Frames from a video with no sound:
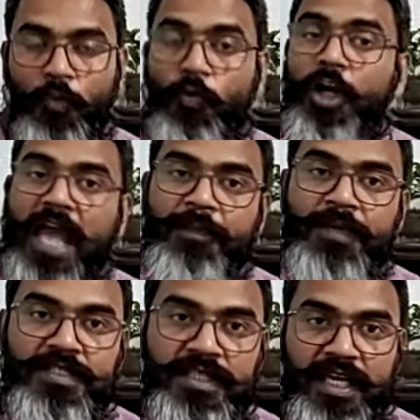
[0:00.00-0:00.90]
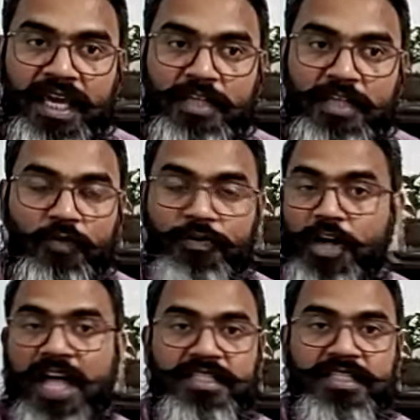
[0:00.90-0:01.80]
What happens in the case of
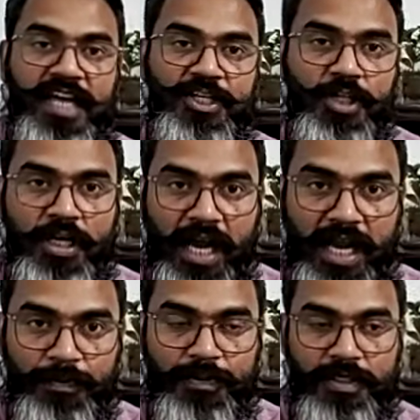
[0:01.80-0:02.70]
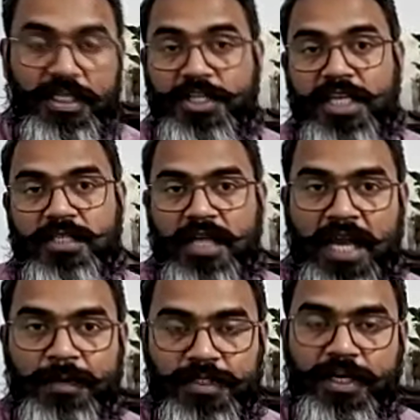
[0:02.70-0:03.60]
transnational crimes, such as
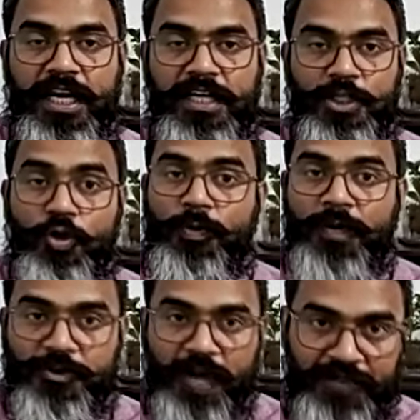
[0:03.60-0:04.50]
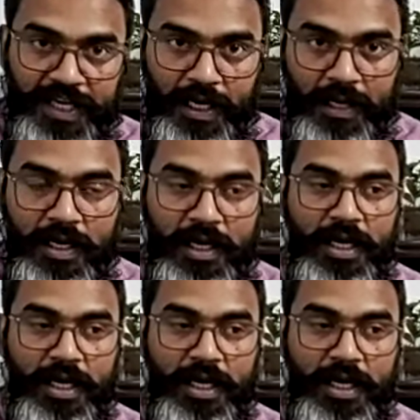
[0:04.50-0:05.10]
crimes related to human trafficking,